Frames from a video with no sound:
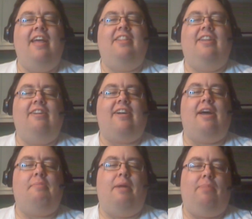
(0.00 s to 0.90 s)
And the look
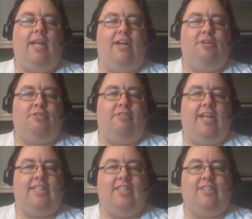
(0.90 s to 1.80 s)
on my players'
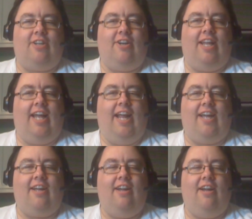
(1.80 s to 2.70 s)
faces are
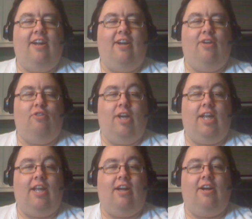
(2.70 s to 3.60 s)
like,
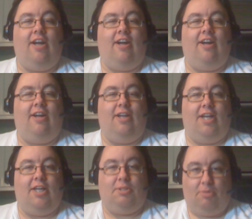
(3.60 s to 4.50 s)
really?
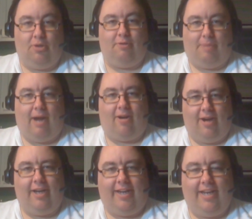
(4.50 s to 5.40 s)
A spoon of power?
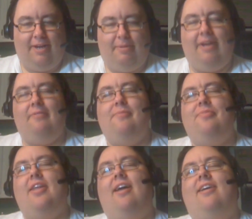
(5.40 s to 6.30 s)
Are you kidding me?
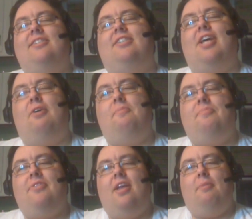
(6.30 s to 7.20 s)
So,
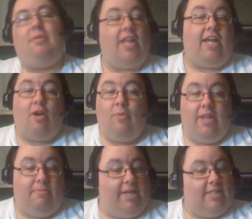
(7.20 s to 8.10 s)
but they go
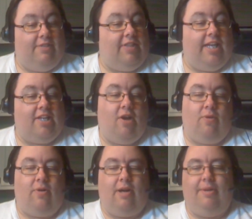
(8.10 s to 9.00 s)
with it because if they
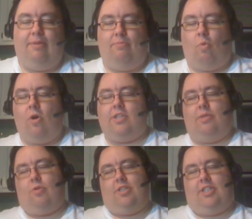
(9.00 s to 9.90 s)
don't, I mean,
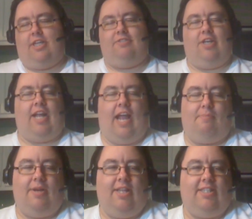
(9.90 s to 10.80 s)
worse and worse stuff's going to
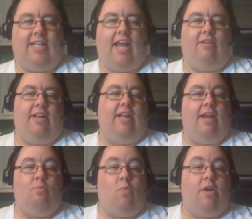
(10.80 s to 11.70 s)
happen to this town.
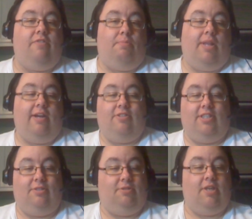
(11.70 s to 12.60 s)
And one of the
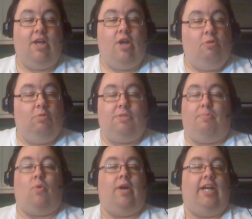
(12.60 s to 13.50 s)
players was
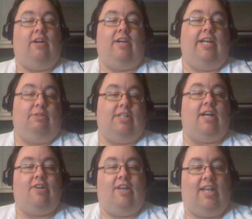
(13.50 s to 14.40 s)
born here, and he's
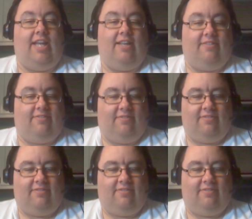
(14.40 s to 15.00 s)
not going to let